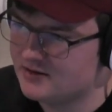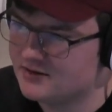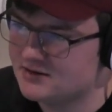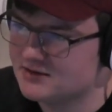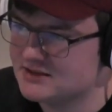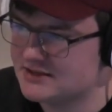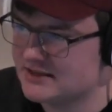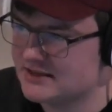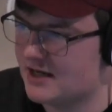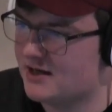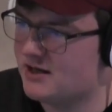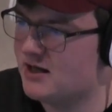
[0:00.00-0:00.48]

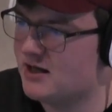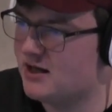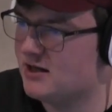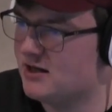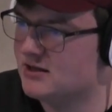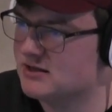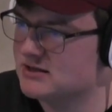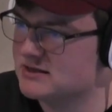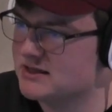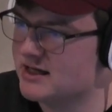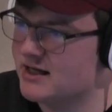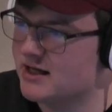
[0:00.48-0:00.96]
Sunday
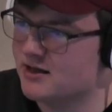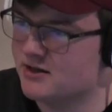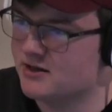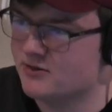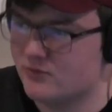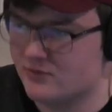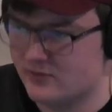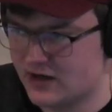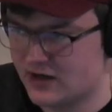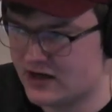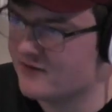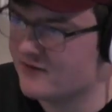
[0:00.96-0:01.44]
is like
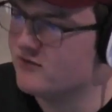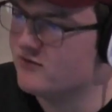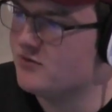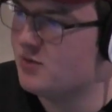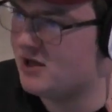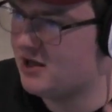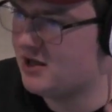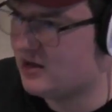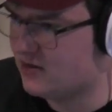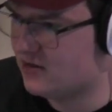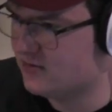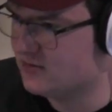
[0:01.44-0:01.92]
when
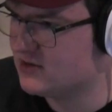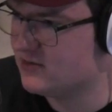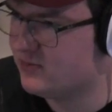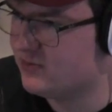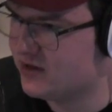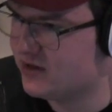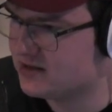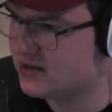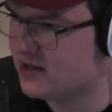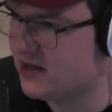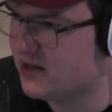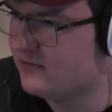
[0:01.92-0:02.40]
everybody comes and
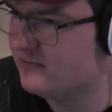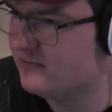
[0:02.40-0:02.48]
picks up.